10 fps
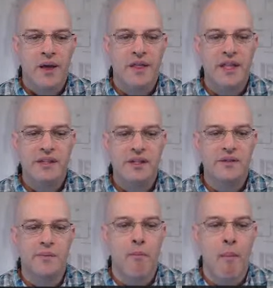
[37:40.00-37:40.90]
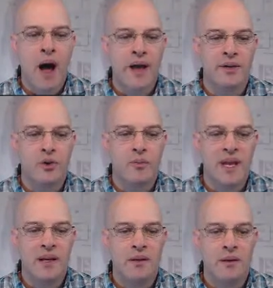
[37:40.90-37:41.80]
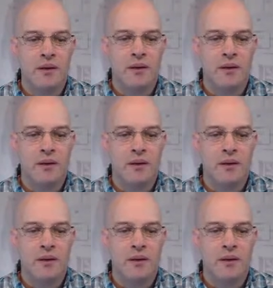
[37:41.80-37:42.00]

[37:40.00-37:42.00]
This is my domain.